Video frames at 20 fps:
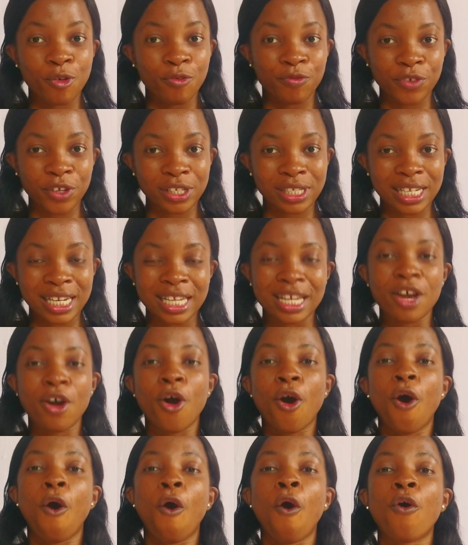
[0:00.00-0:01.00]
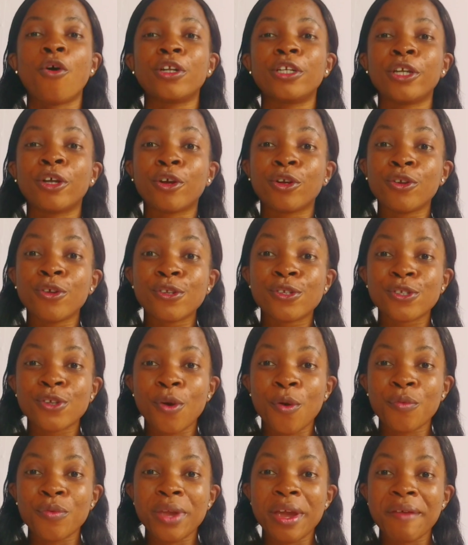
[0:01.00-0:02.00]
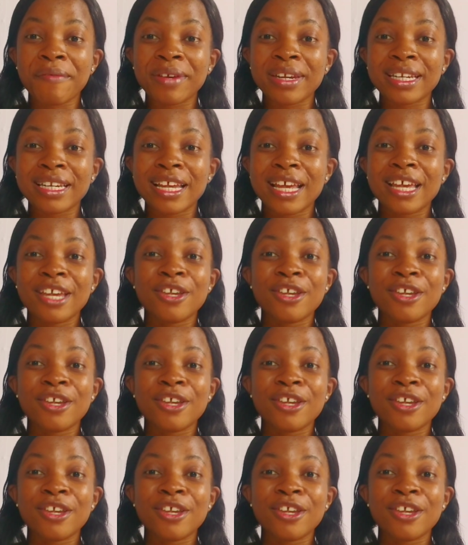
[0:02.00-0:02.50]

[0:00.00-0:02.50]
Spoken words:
obviously, or the clothes you're wearing,